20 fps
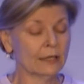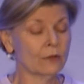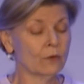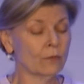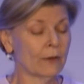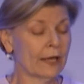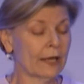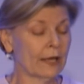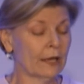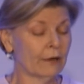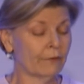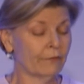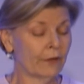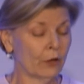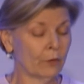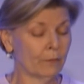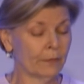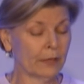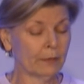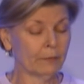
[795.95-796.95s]
in the way of
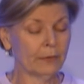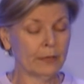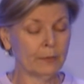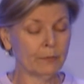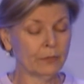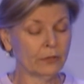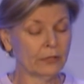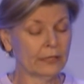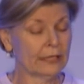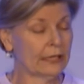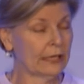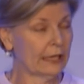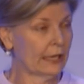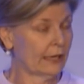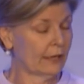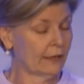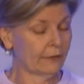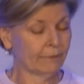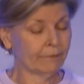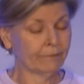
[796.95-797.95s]
helping people in
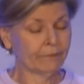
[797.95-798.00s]
need.